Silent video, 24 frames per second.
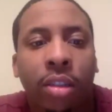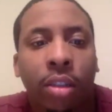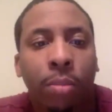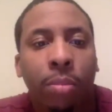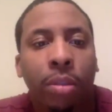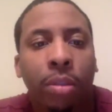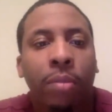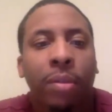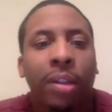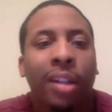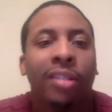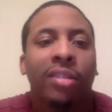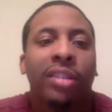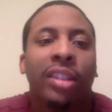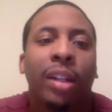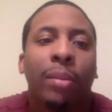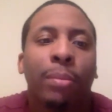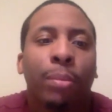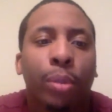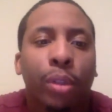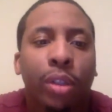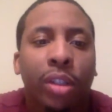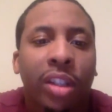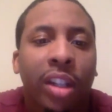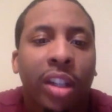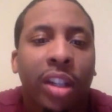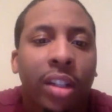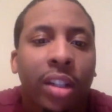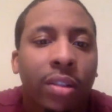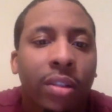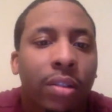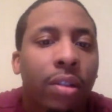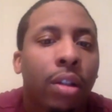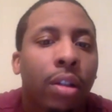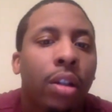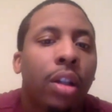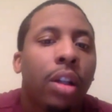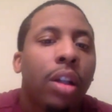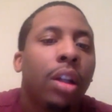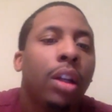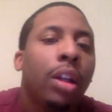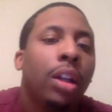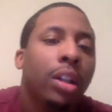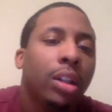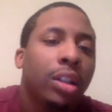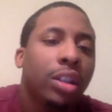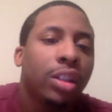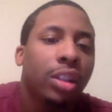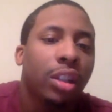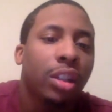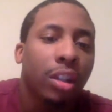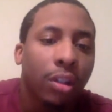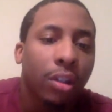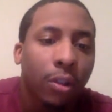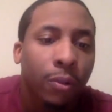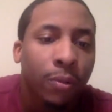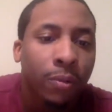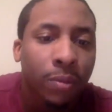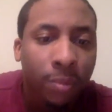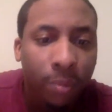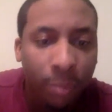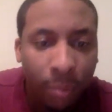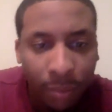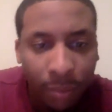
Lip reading: is going to be around 10%. So